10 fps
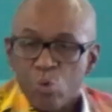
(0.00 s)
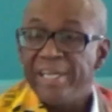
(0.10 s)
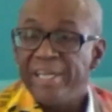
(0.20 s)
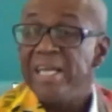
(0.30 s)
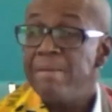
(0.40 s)

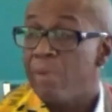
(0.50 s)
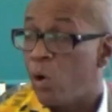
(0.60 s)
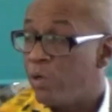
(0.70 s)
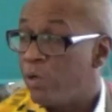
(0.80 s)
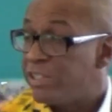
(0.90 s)
When he
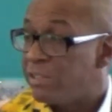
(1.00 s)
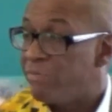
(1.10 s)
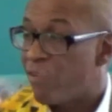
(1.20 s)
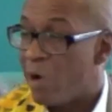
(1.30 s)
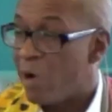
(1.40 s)
emerged
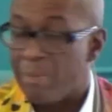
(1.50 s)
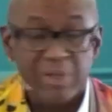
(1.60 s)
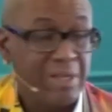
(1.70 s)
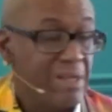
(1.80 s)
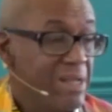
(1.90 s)
from
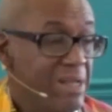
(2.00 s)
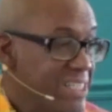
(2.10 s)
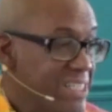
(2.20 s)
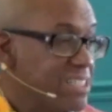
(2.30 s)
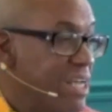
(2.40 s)
his
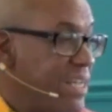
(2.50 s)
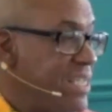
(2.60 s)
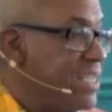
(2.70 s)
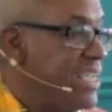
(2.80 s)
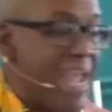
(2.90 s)
study,
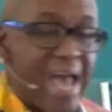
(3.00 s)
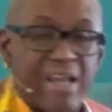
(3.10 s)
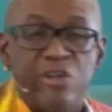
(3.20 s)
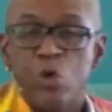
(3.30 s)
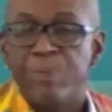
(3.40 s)
he had a new
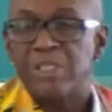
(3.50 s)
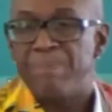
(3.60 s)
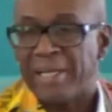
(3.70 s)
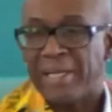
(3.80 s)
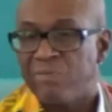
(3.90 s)

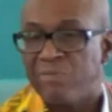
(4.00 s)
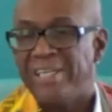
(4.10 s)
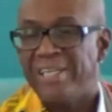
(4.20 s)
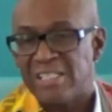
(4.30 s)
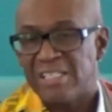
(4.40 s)
perspective on
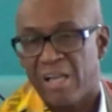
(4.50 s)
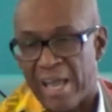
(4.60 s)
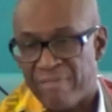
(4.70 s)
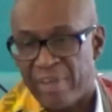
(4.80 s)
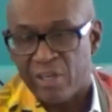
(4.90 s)
his life
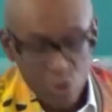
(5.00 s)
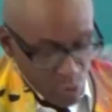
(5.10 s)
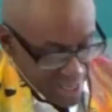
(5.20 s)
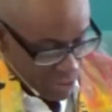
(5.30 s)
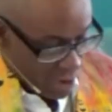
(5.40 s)
and who he
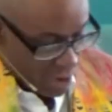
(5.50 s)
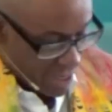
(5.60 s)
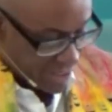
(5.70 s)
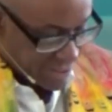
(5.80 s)
was.